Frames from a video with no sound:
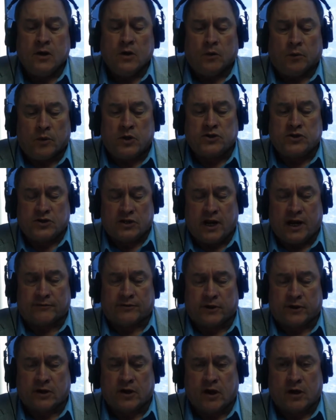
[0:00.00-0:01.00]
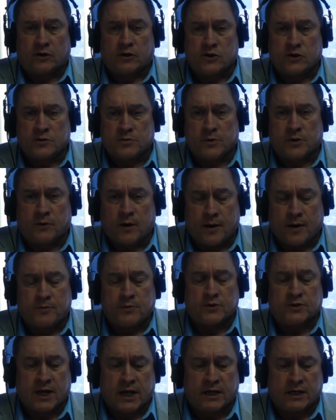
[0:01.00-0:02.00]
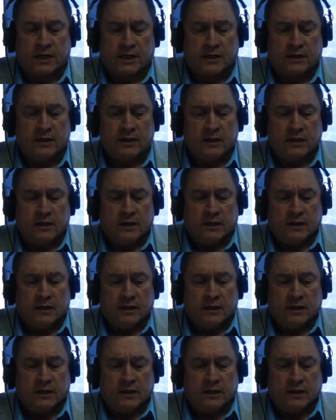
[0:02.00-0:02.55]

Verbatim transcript: we should have a congressman representing,